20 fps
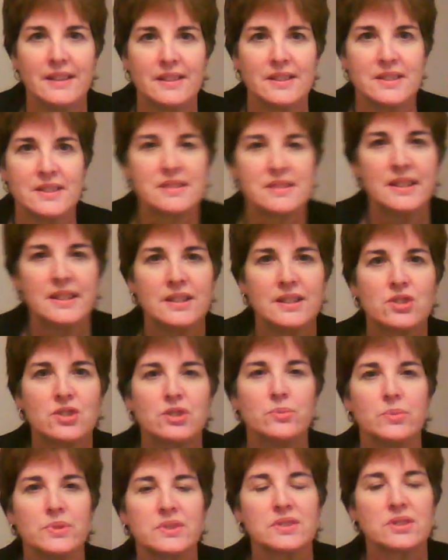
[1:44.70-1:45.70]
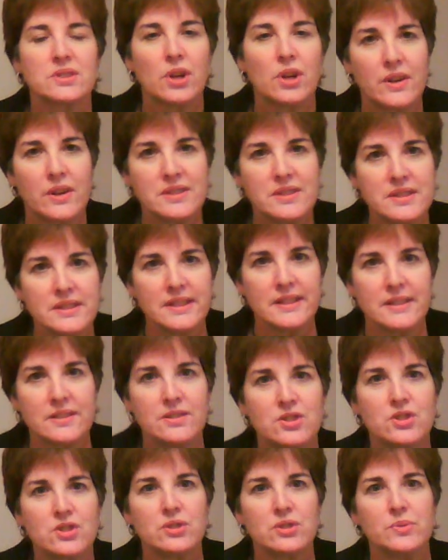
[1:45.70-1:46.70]
the seat, she was cursing,
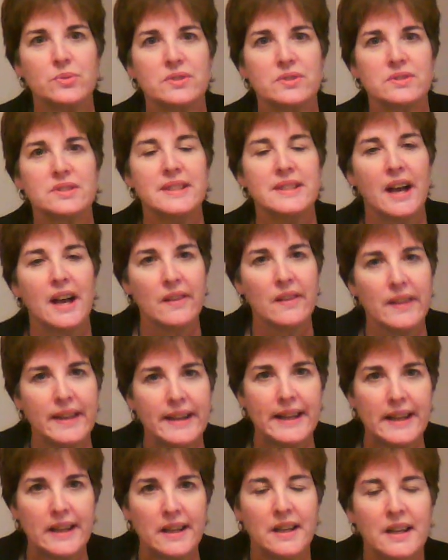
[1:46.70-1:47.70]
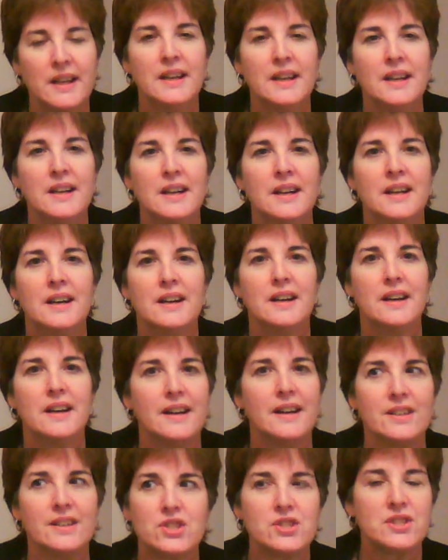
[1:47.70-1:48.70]
she was yelling.
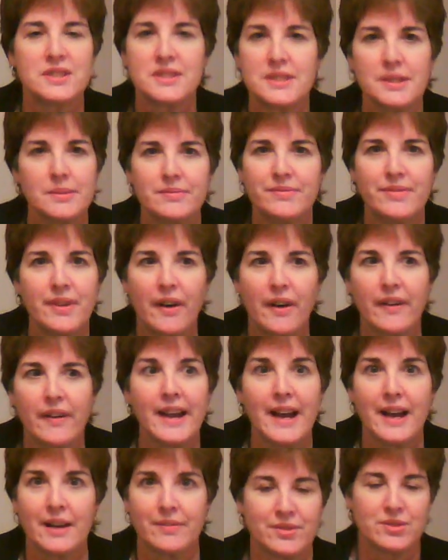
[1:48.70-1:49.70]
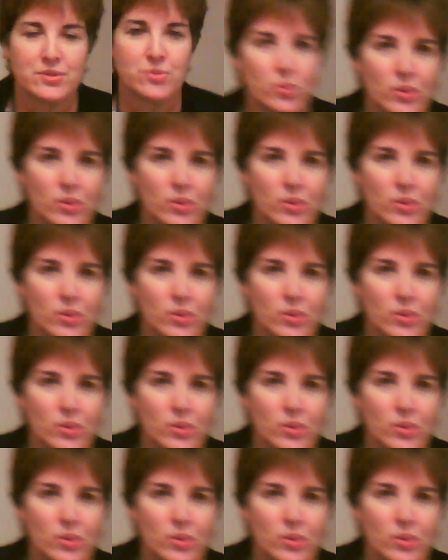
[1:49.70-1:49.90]
She just seemed very out of sorts.